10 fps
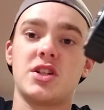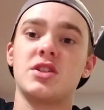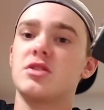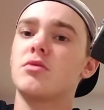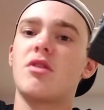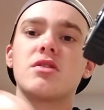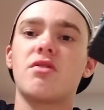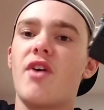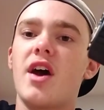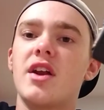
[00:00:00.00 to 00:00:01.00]
It still runs
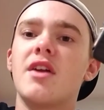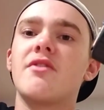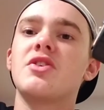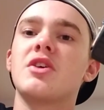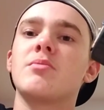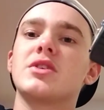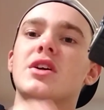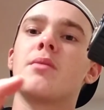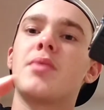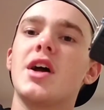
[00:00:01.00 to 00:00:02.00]
fine and everything, but the
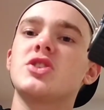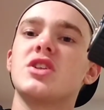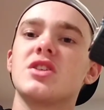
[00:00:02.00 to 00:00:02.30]
compression